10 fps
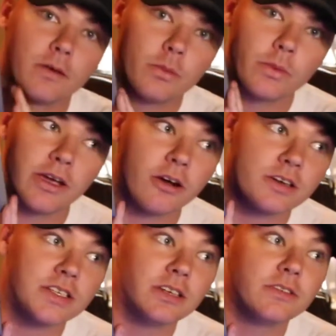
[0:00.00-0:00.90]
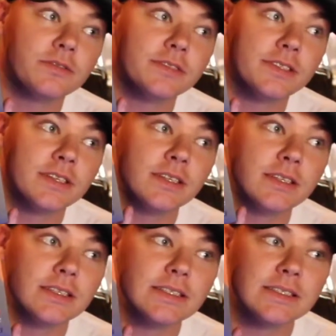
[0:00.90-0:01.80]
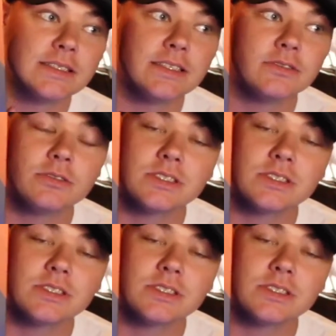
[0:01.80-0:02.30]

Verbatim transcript: We got ourselves the Steel